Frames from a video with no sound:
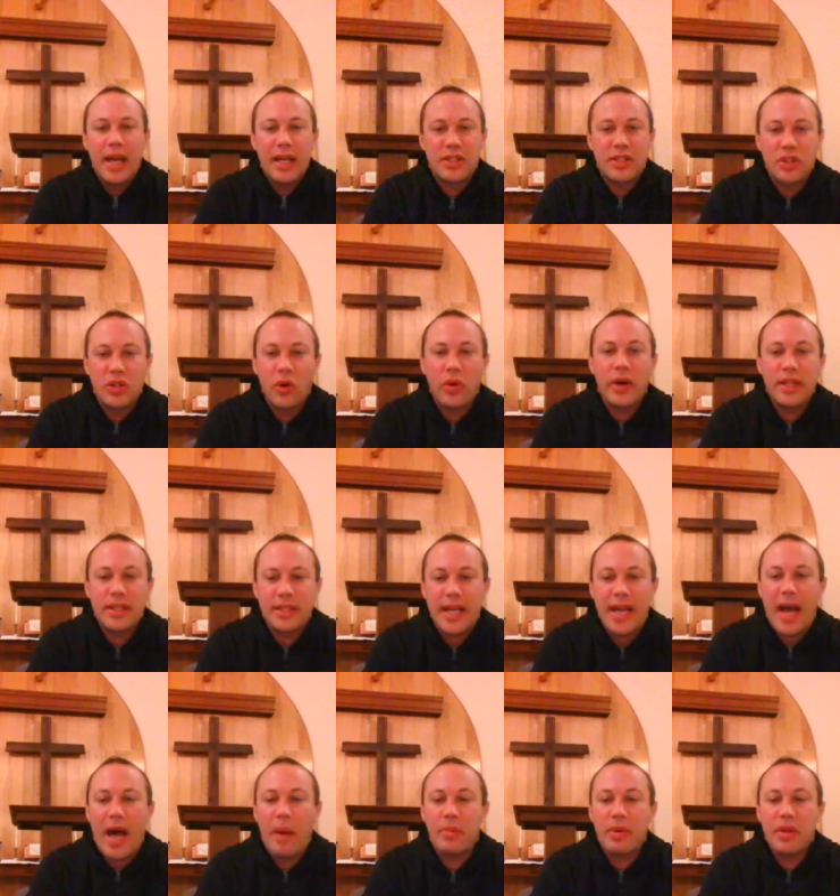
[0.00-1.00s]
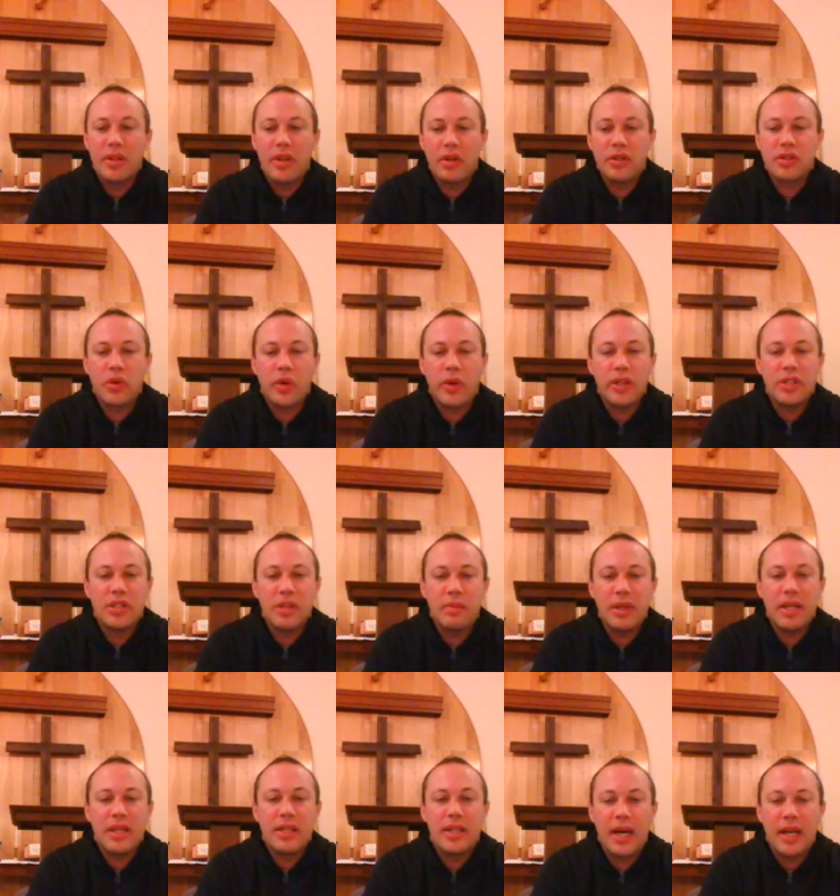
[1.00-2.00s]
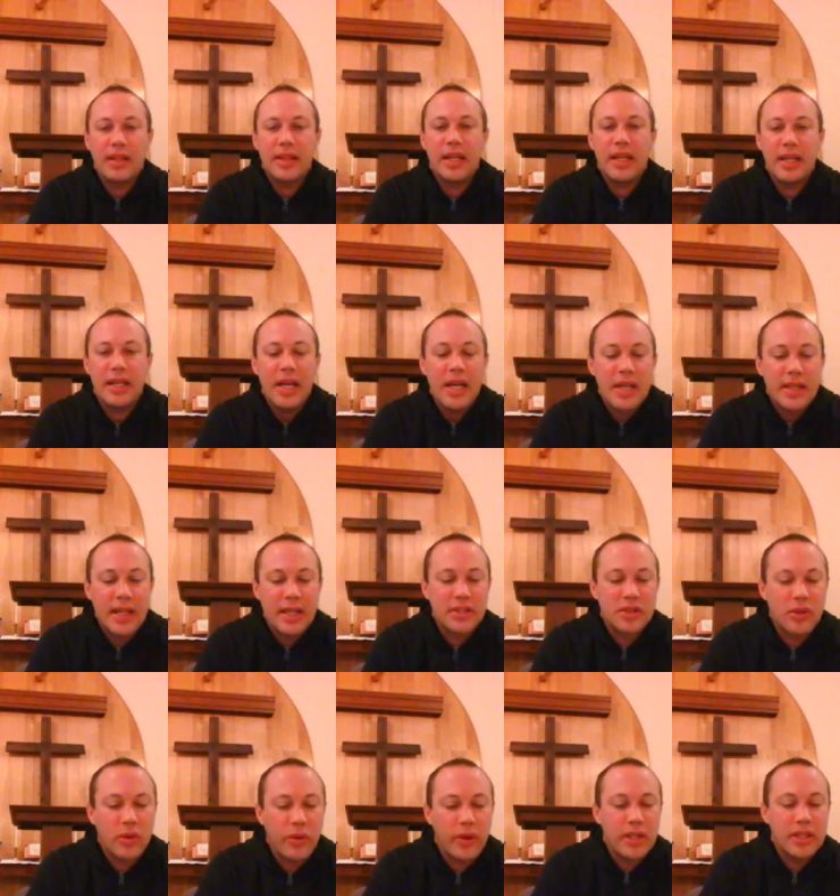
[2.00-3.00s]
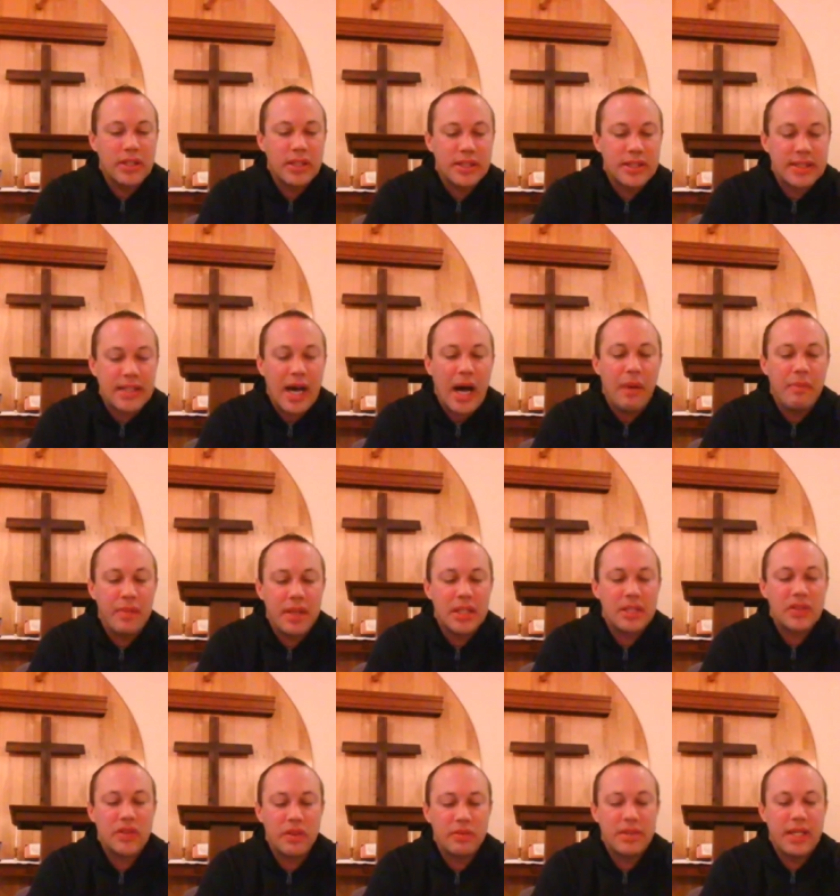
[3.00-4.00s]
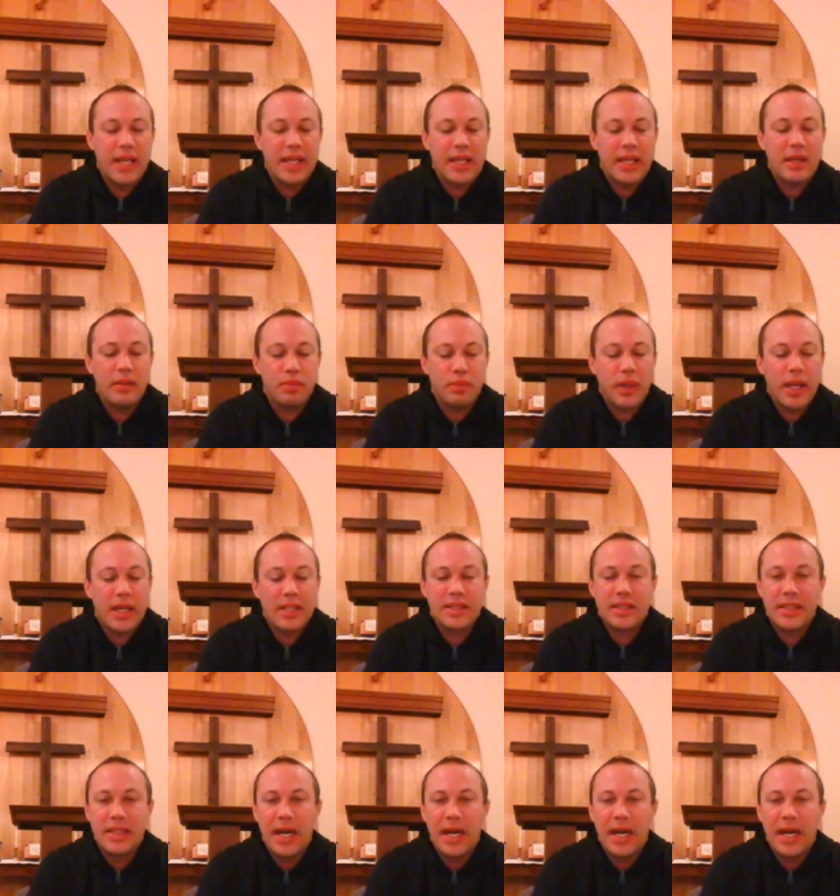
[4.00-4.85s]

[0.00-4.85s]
It's going to happen. There's going to be nothing that's going to stop this from taking place.